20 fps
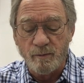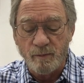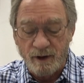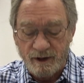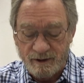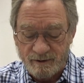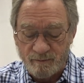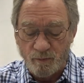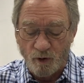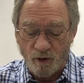
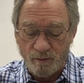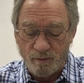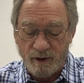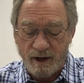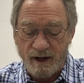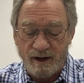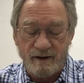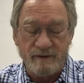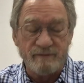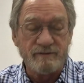But the point
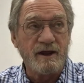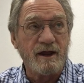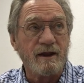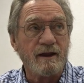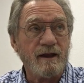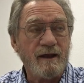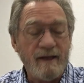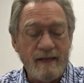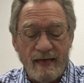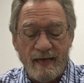being is
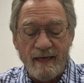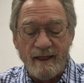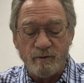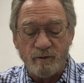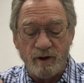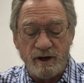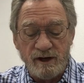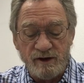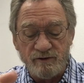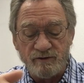that
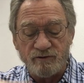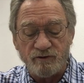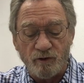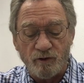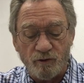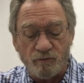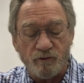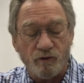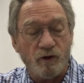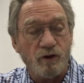when he
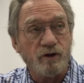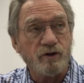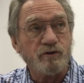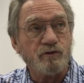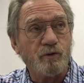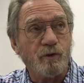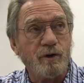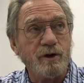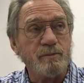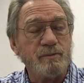sold for only
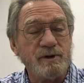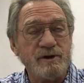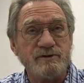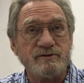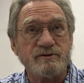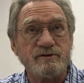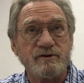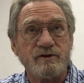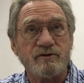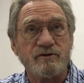20
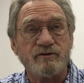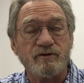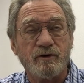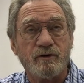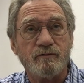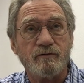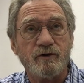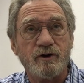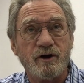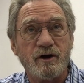pieces of
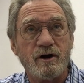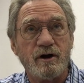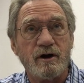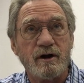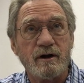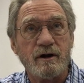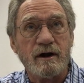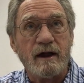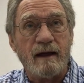silver,